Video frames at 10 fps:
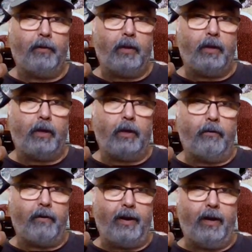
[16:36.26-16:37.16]
and right
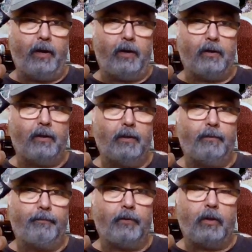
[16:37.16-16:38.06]
here,
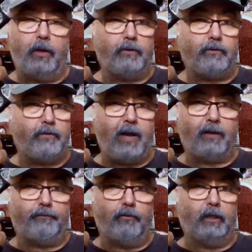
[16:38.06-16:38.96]
it's not fully
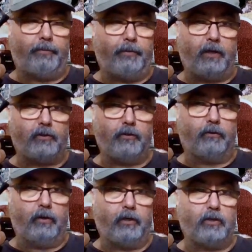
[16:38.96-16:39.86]
depressed. The trigger is
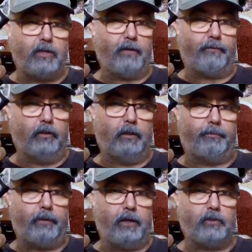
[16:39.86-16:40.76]
not fully depressed.
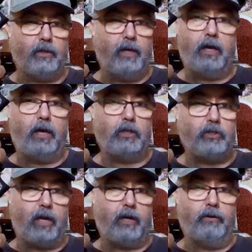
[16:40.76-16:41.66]
It's not
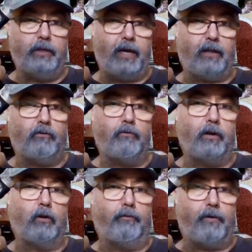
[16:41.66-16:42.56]
yet ready to
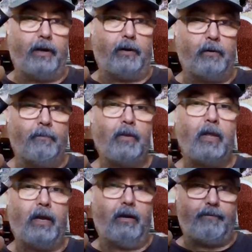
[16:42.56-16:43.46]
fire, and I
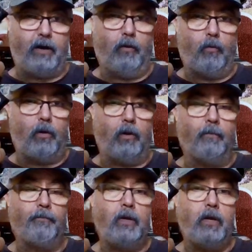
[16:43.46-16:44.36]
found the wall.
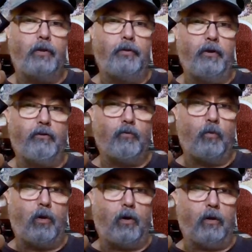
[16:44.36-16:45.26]
This
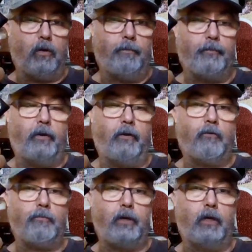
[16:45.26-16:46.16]
wall is
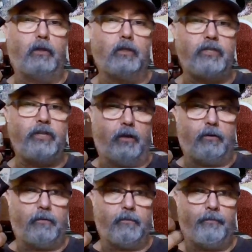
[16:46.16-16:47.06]
pretty distinct.
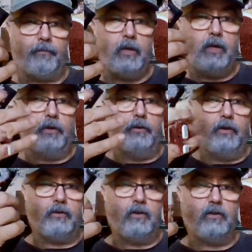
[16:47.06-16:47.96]
This
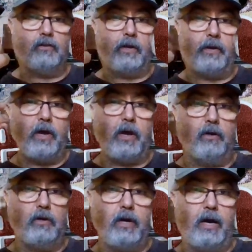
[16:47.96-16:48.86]
is another
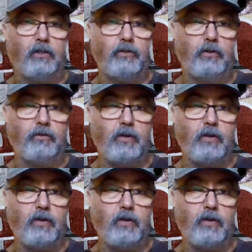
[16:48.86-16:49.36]
nice design,